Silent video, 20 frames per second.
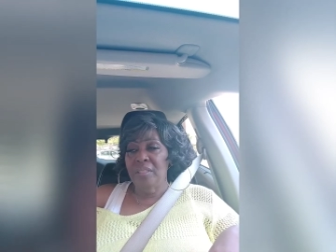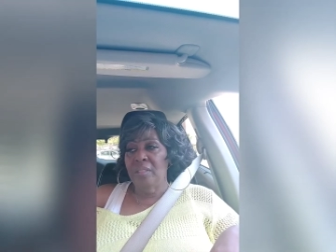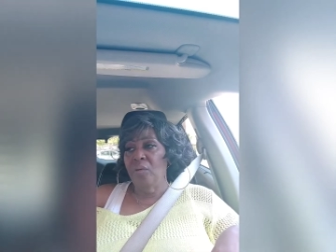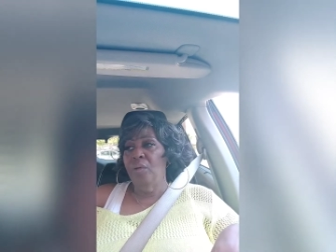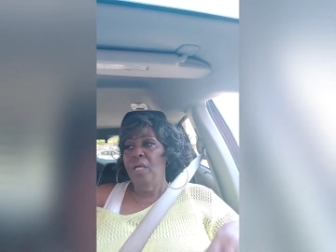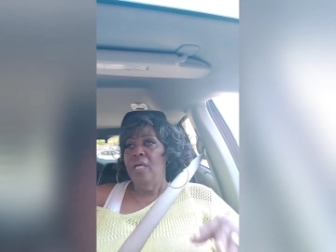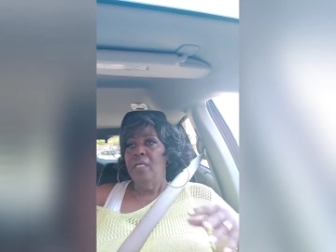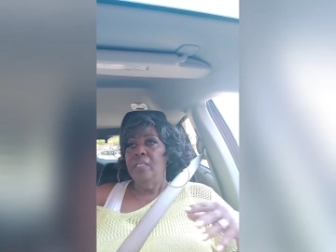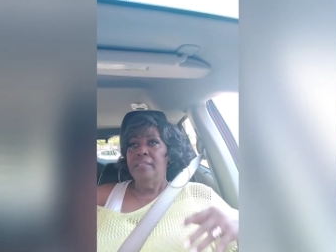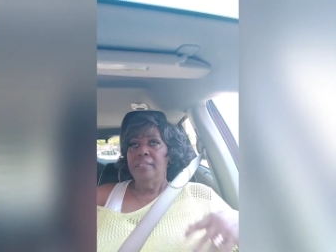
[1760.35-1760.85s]

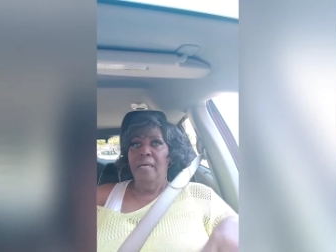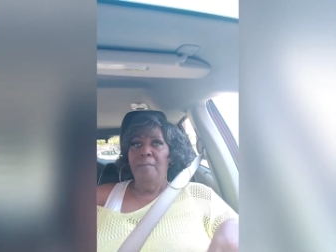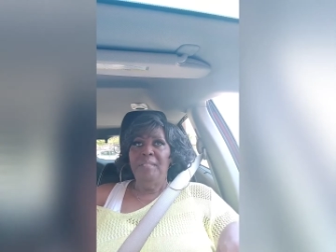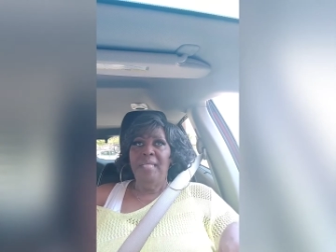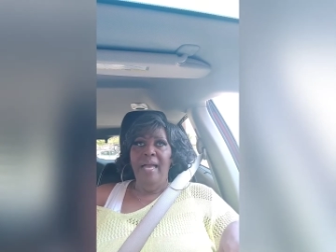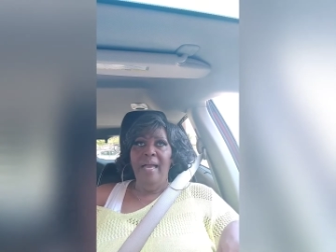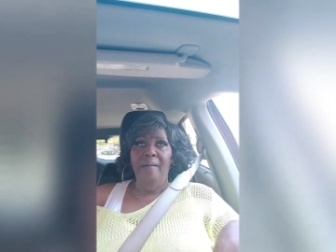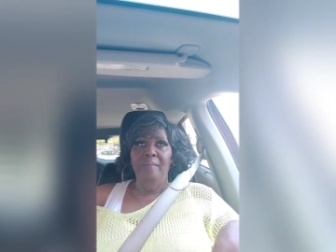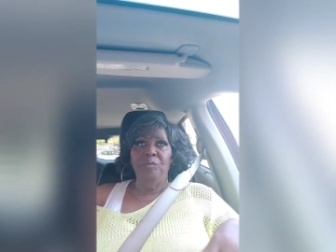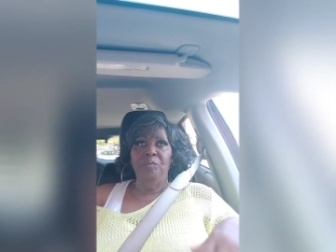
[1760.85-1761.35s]
So
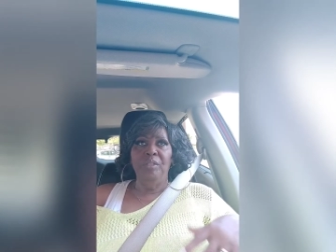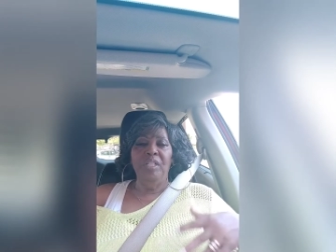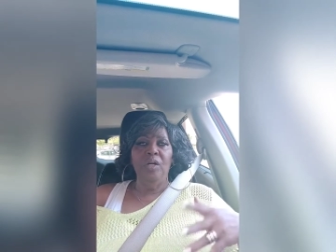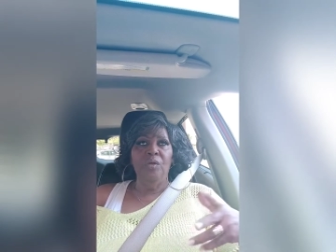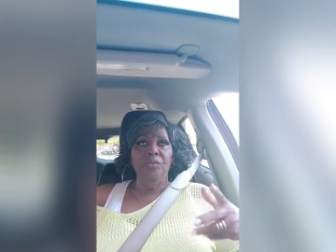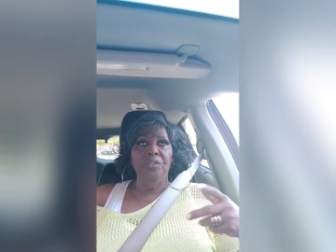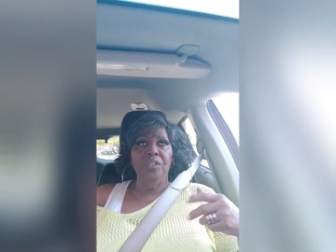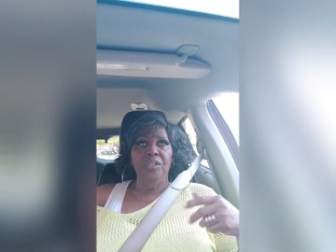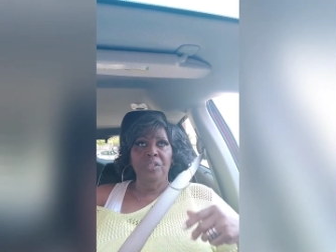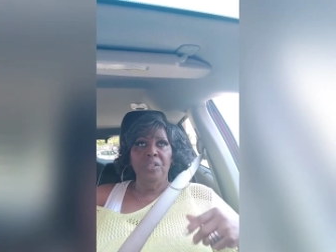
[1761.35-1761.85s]
sometimes we
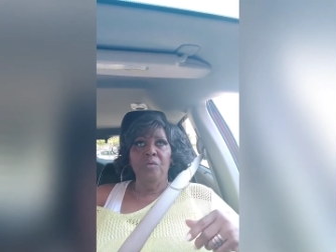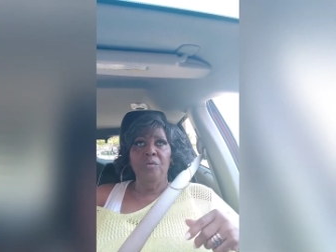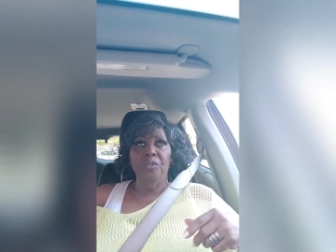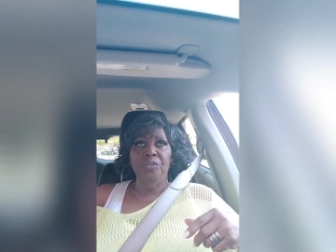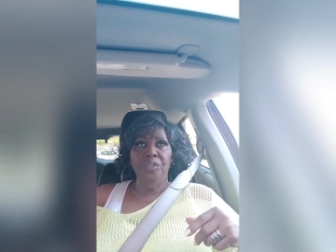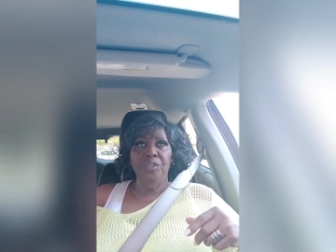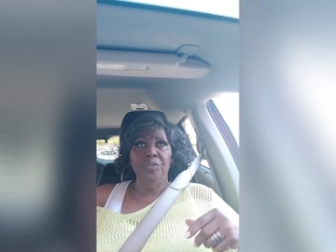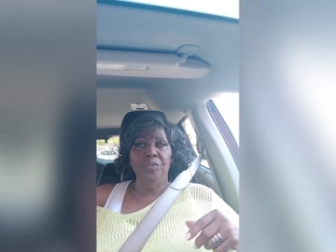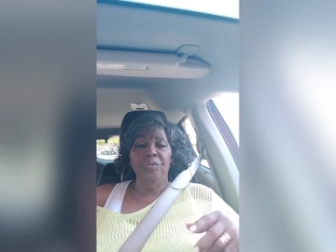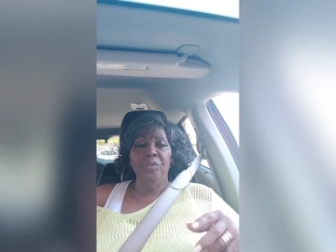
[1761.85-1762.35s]
go to the
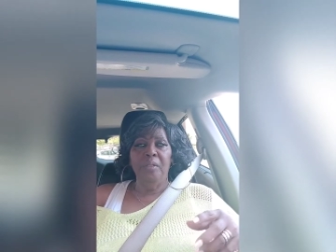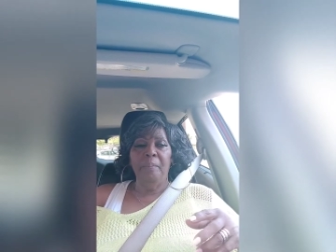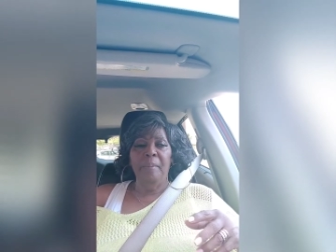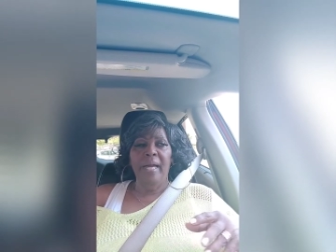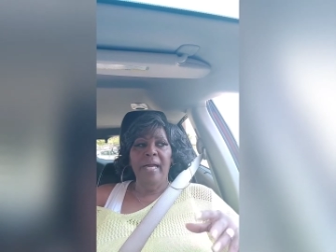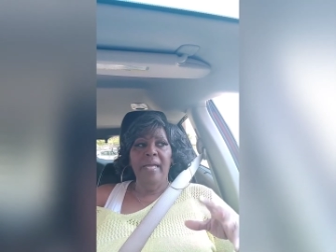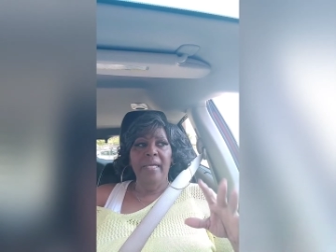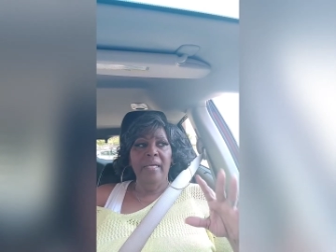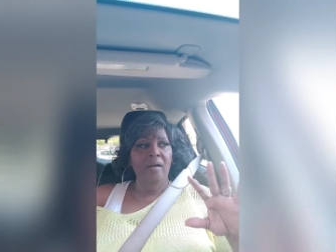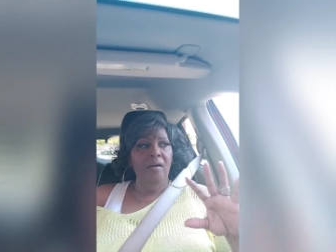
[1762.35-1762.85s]
grocery store to
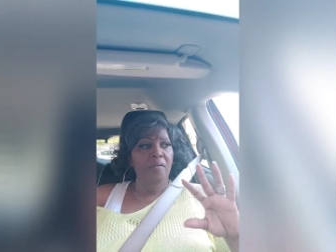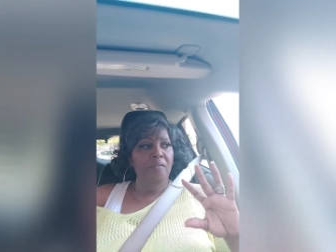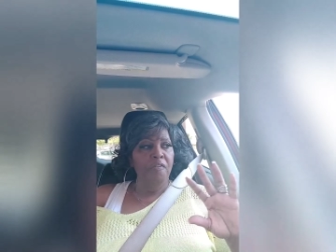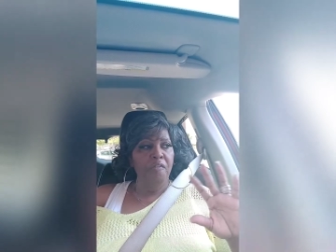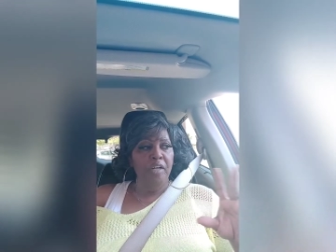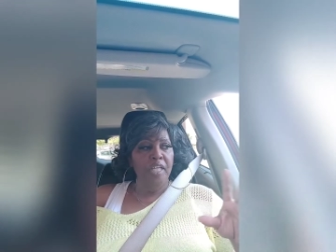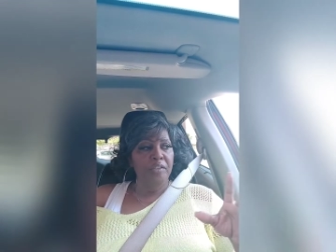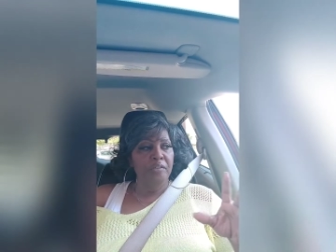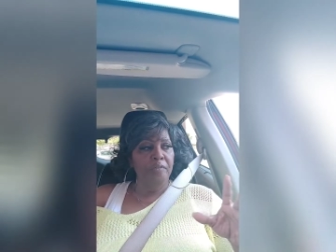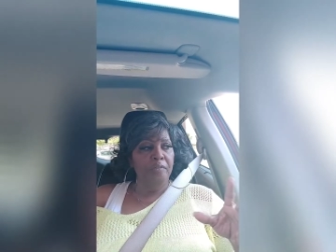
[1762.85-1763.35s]
buy
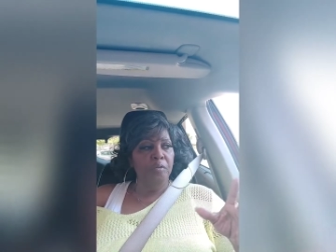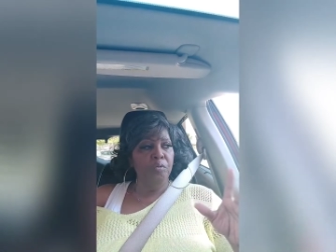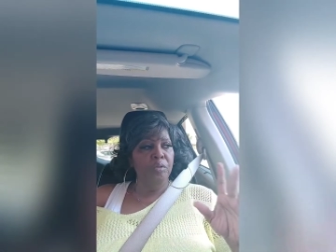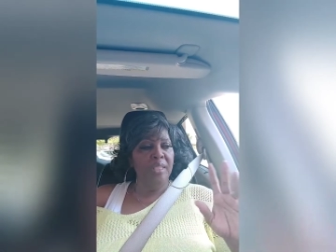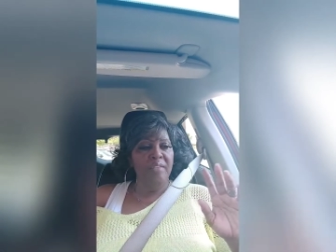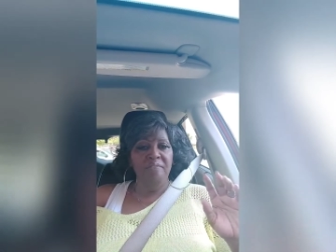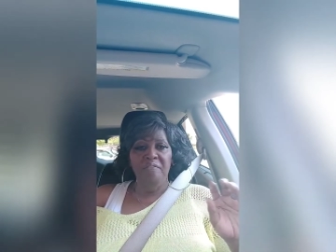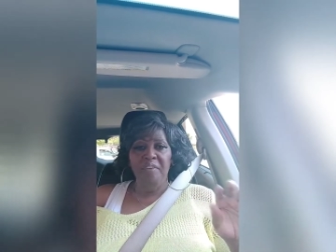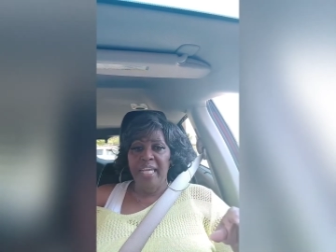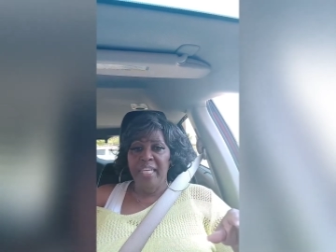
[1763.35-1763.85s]
fresh
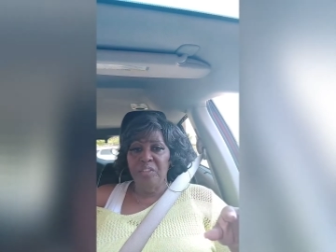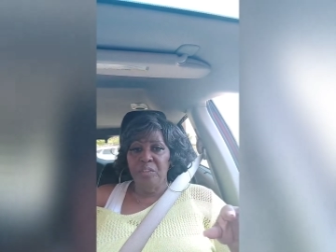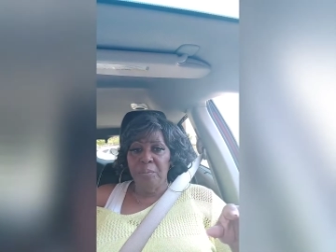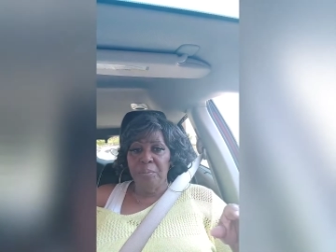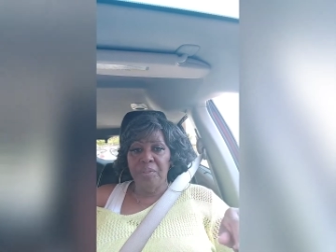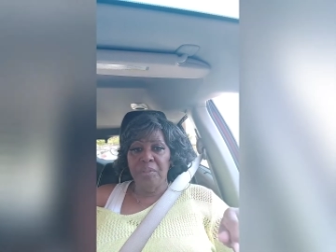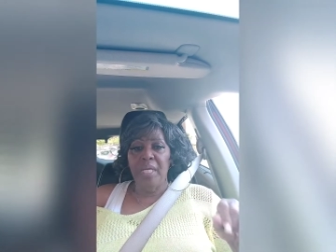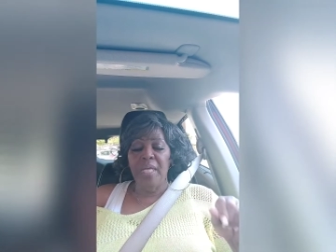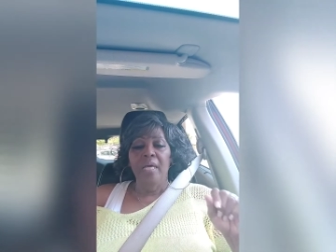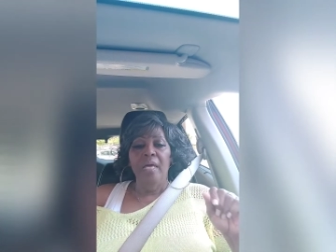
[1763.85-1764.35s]
fruits and
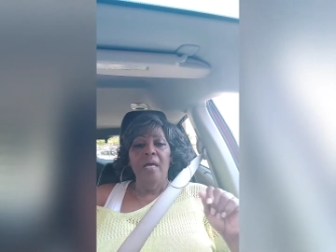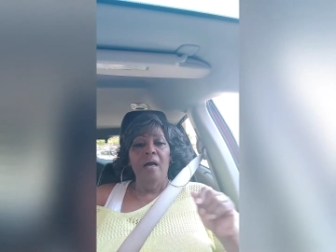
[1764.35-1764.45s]
vegetables,